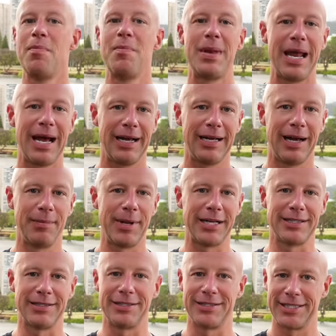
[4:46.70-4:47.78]
Not, I'm
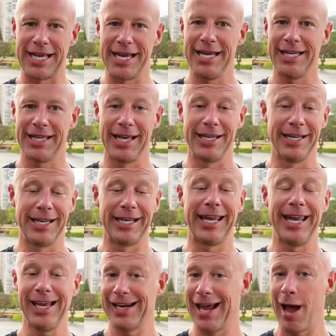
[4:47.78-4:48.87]
not saying that it
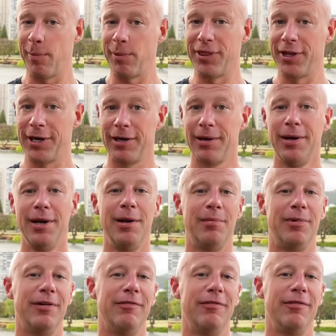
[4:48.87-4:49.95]
can't happen there,
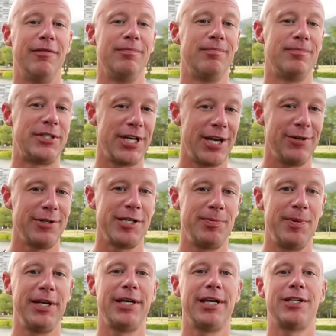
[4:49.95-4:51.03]
but generally
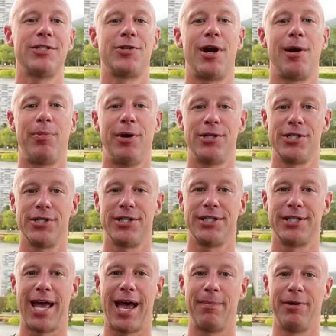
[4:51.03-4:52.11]
speaking, straw
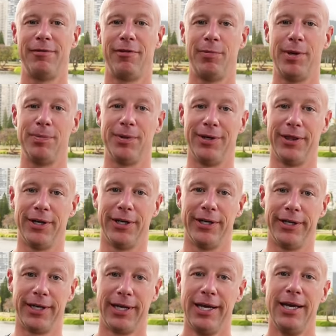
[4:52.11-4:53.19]
purchases happen for people in the
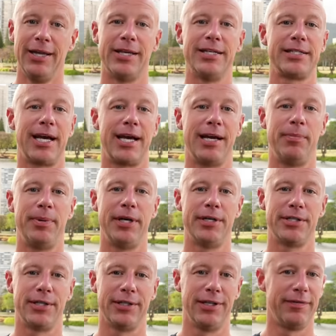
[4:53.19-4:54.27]
hood. This guy
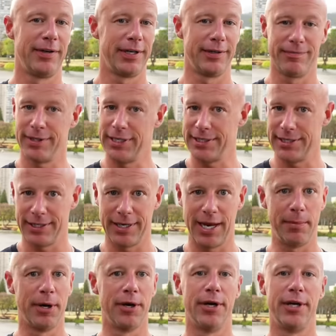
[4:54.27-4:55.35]
appears to live in a decent
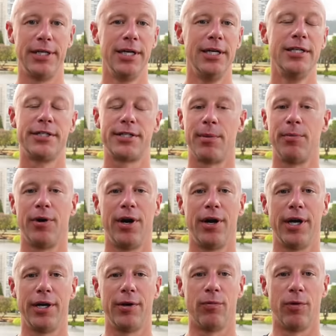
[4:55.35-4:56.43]
neighborhood somewhere
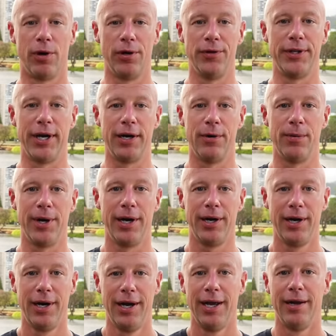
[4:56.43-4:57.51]
in rural
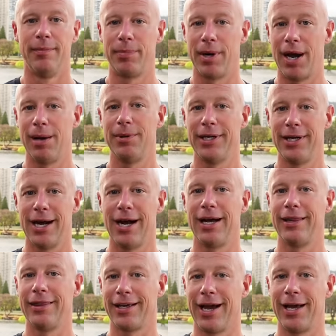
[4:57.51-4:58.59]
Delaware. Probably
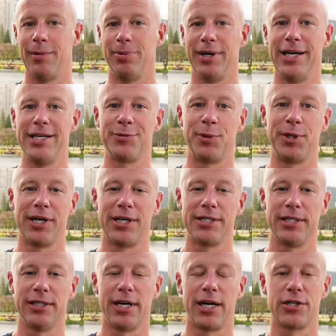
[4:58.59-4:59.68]
not the kind of place where you're going to
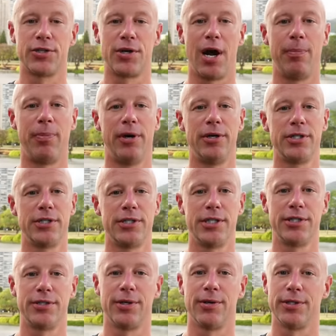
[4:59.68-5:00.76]
see a lot of straw
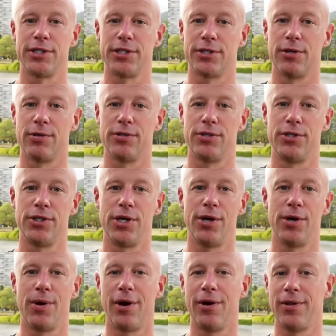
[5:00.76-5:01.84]
purchases, so it just goes to
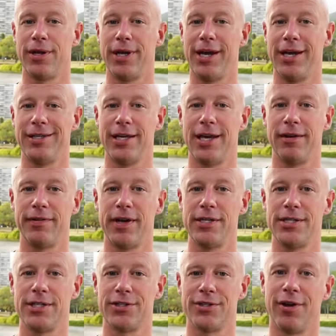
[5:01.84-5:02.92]
show are the ATF
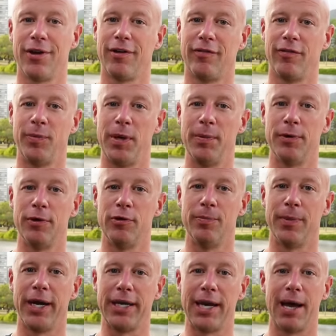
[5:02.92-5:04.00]
agents looking for people who
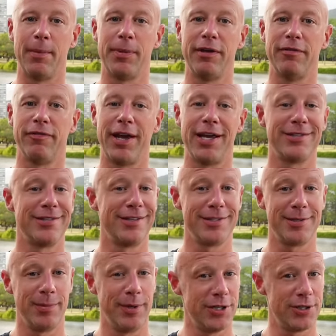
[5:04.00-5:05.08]
might not be fans of
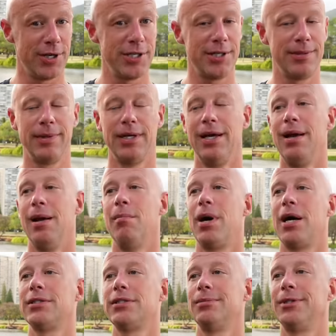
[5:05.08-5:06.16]
this administration?
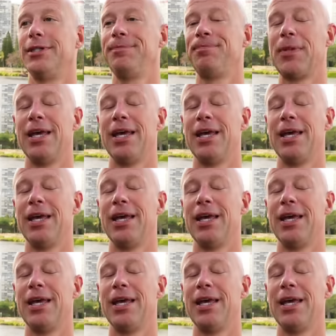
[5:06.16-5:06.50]
Possibly.